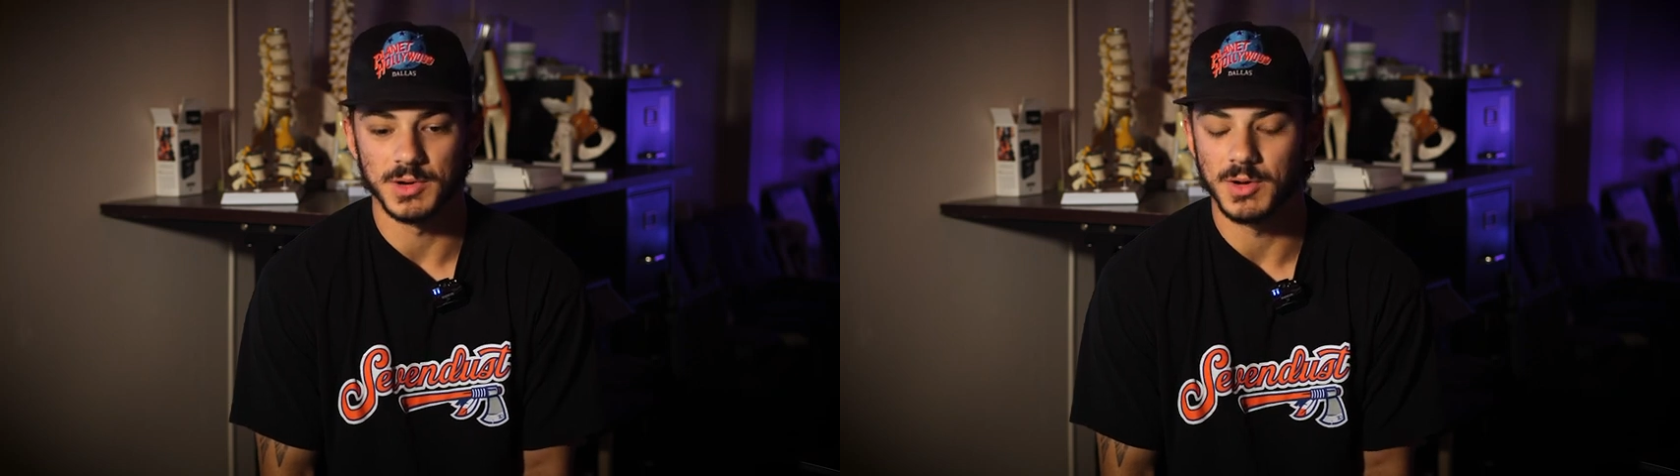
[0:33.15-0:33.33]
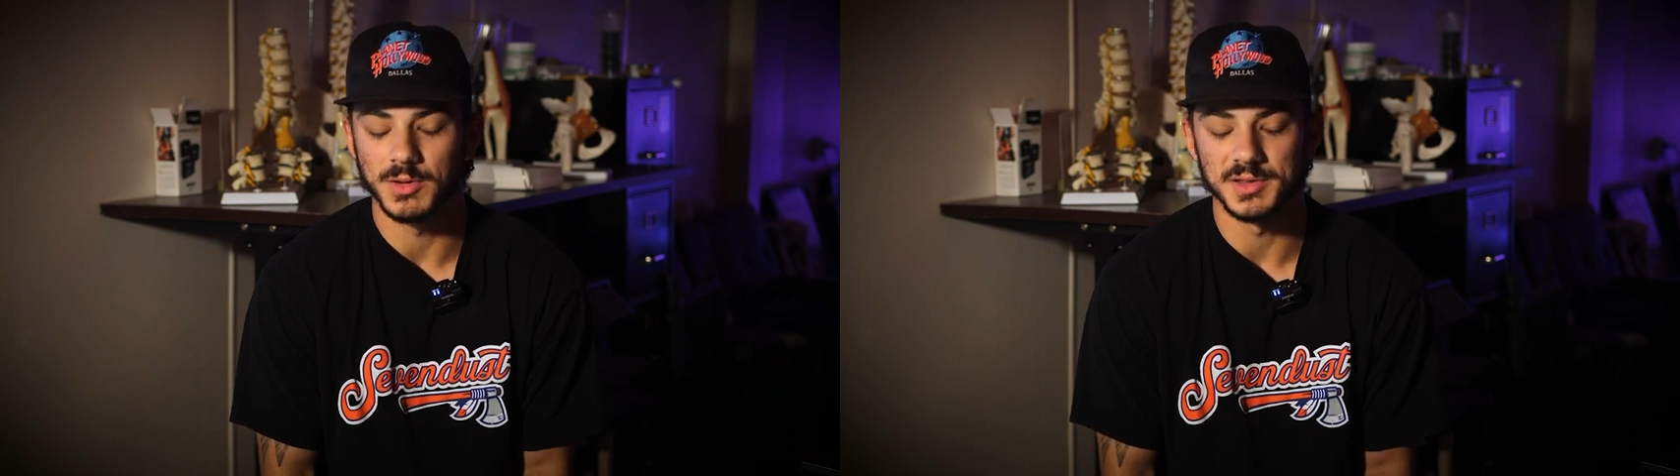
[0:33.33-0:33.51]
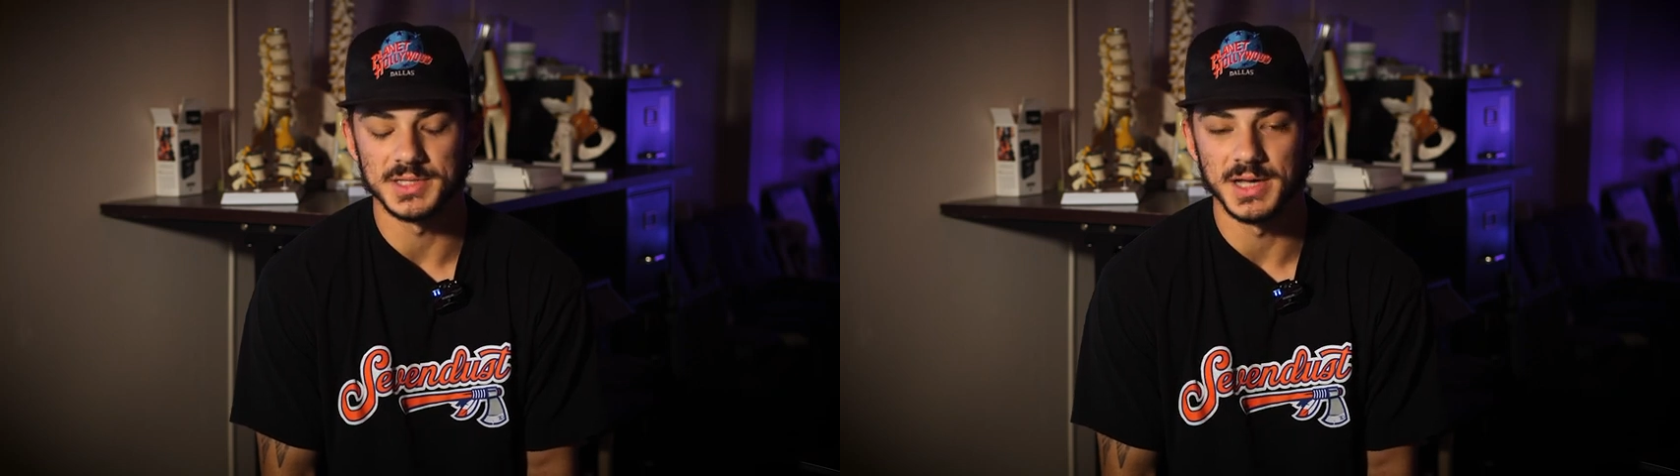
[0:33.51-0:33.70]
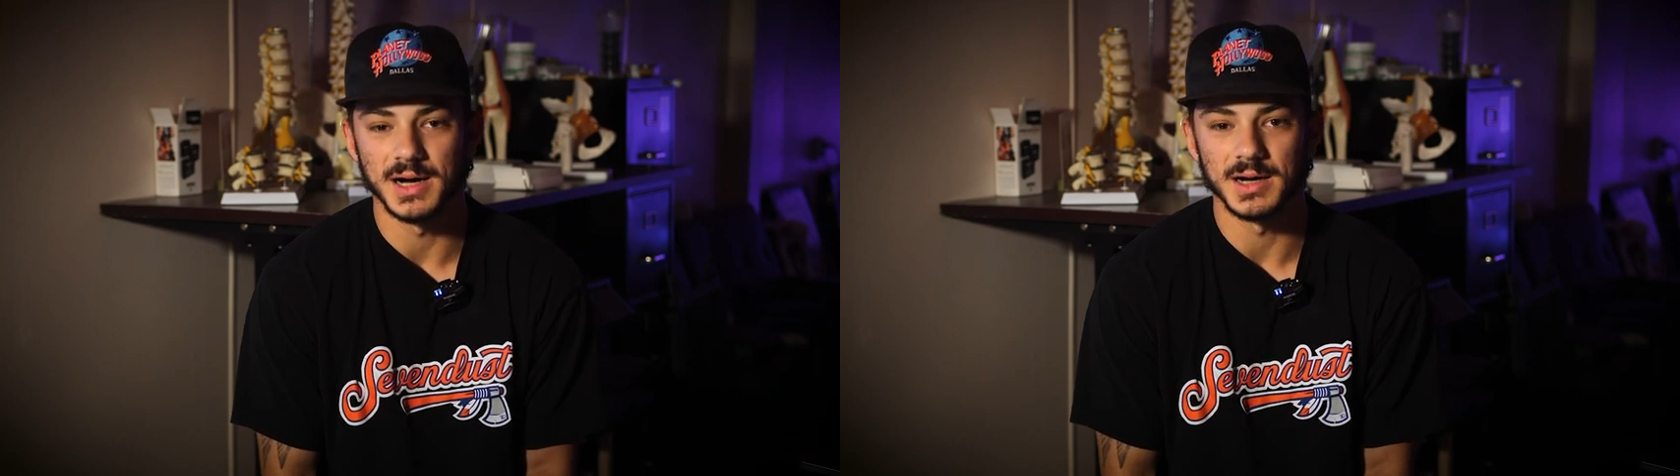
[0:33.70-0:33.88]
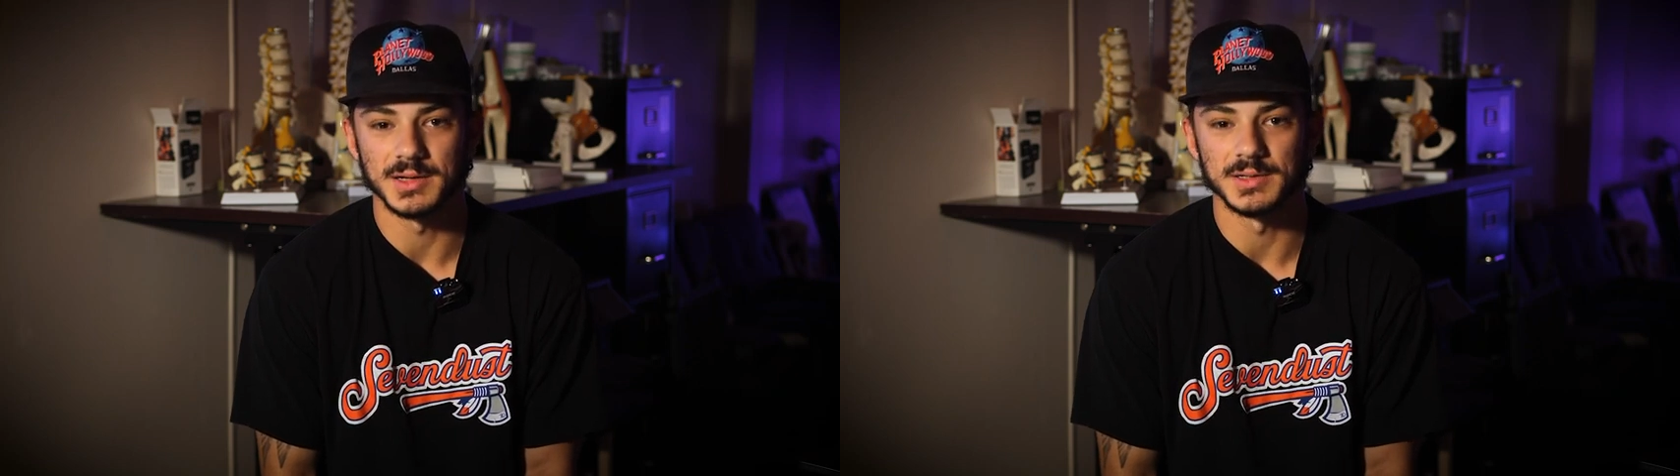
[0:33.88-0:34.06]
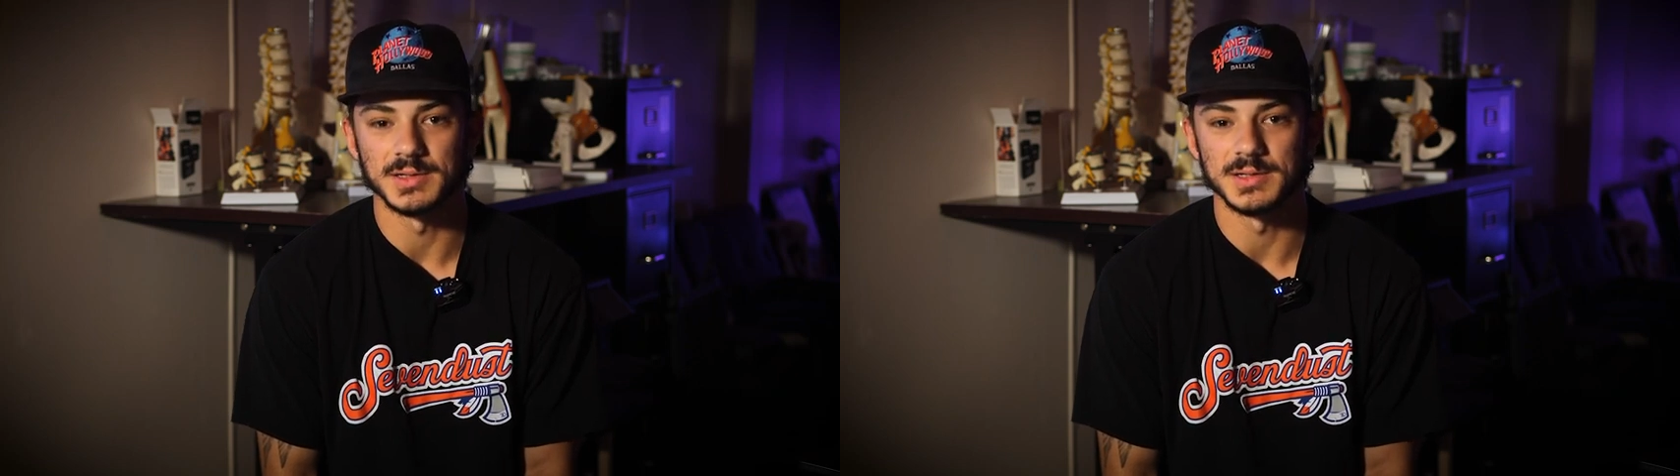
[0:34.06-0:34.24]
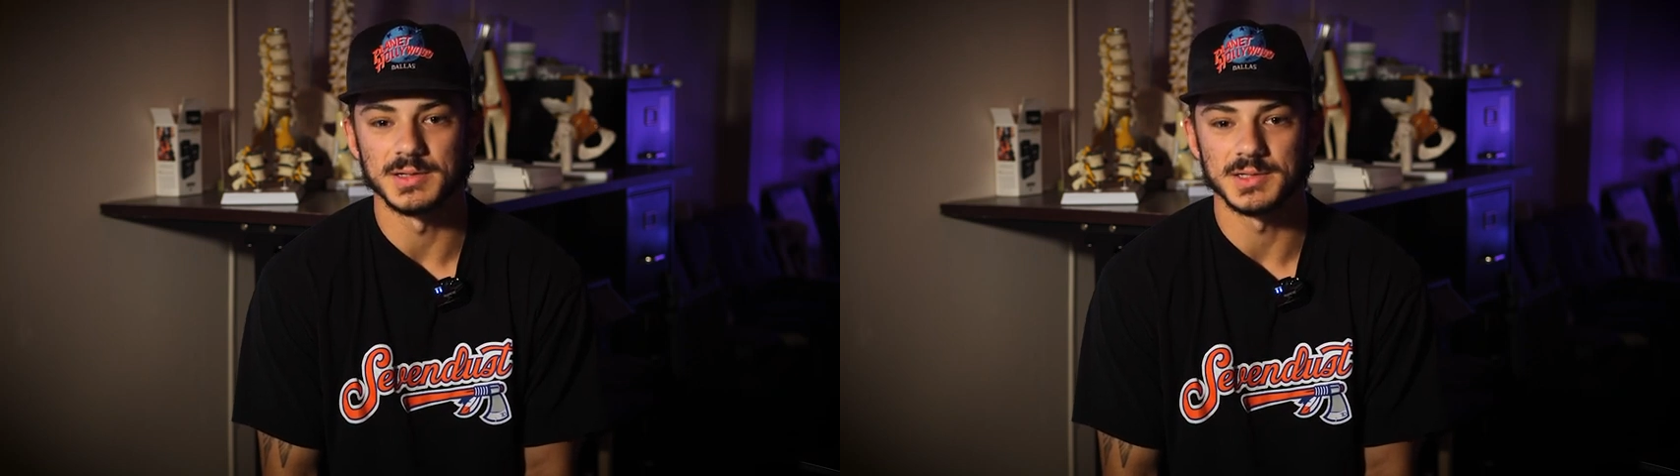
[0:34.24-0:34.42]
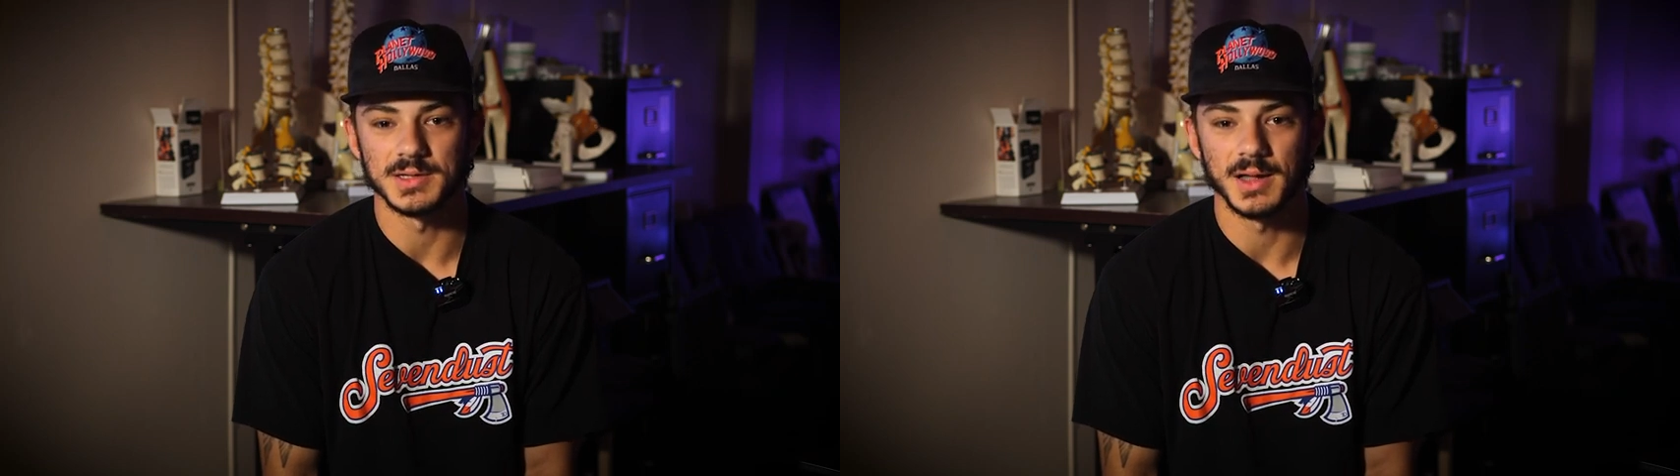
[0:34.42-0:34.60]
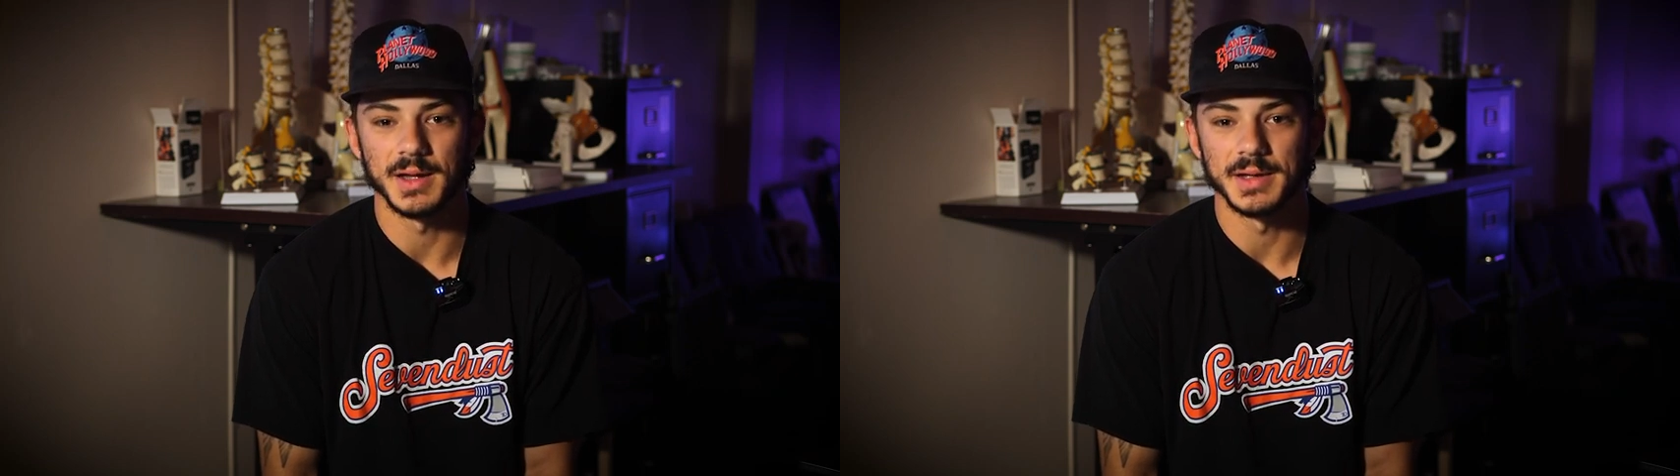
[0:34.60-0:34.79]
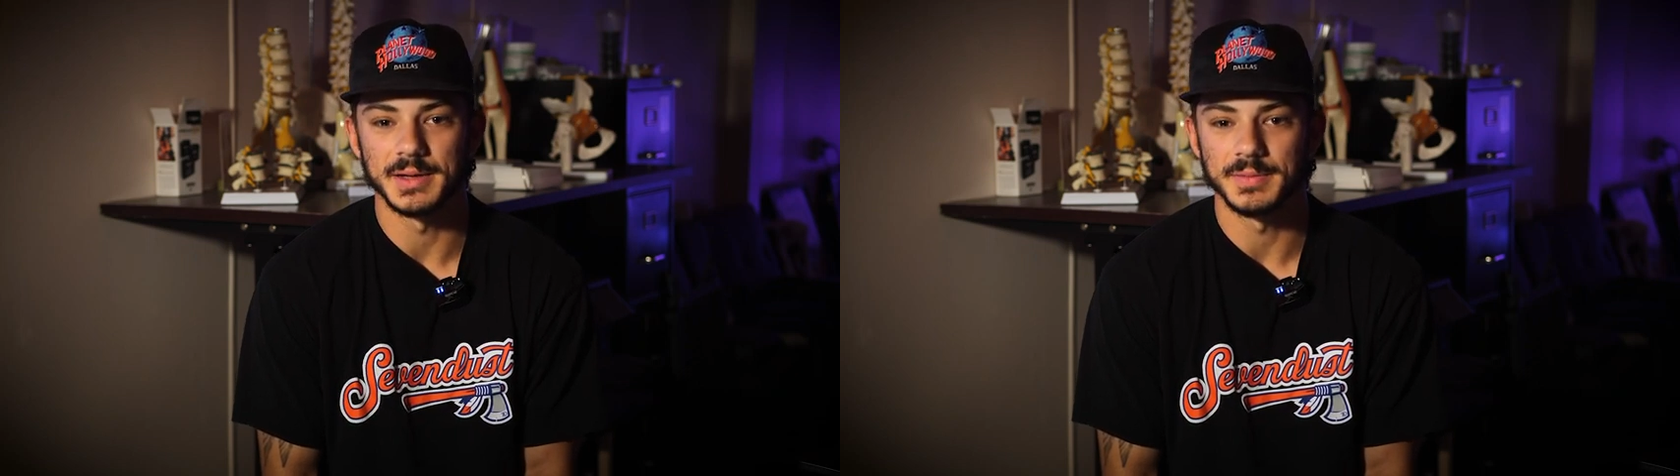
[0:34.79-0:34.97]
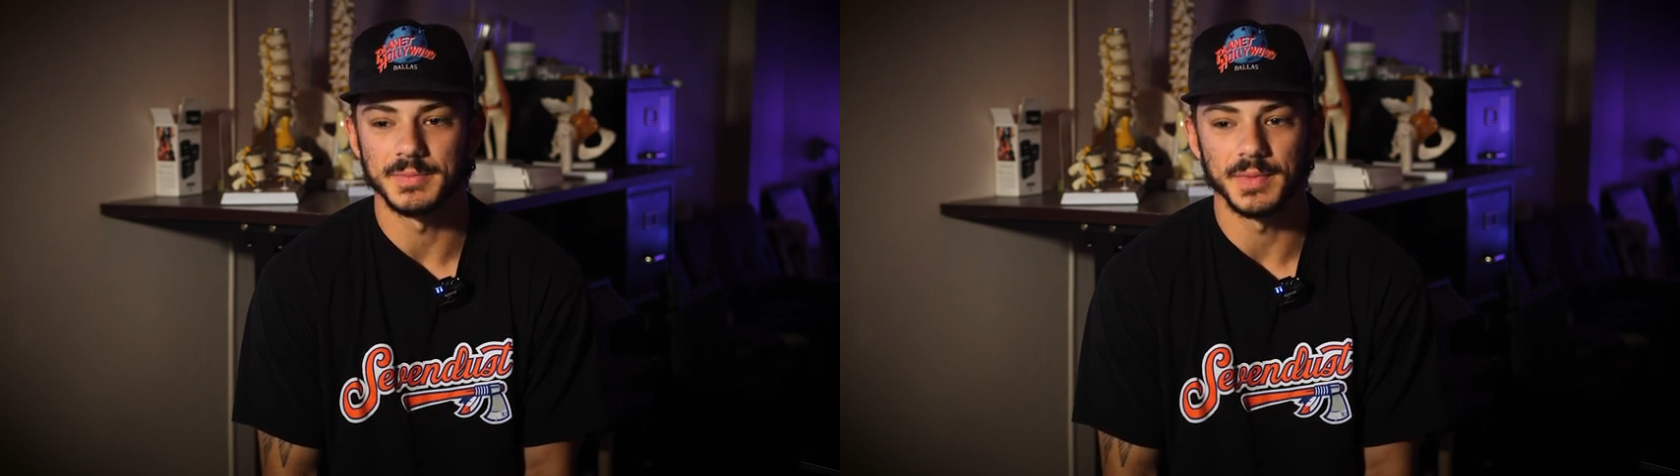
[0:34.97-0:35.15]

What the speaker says: Went to all these doctors and like